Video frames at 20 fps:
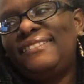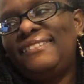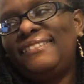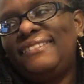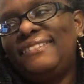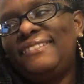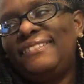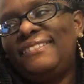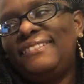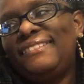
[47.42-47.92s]

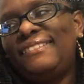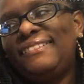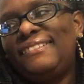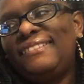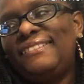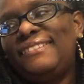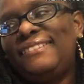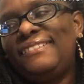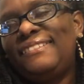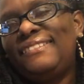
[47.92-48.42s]

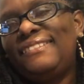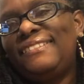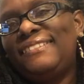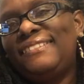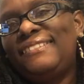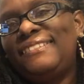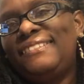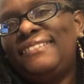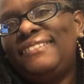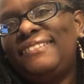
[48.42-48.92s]

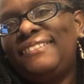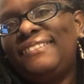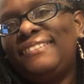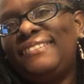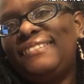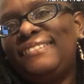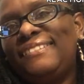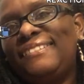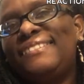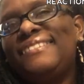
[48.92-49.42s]

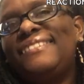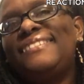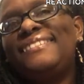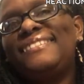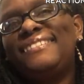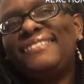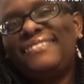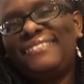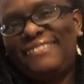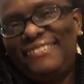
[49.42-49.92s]

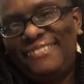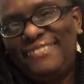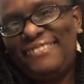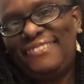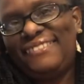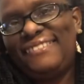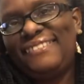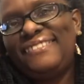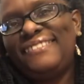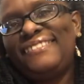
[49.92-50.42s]

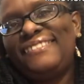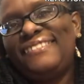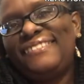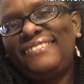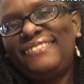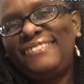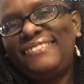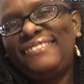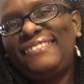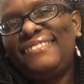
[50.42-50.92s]

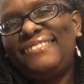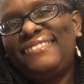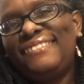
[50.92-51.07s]
(not speaking)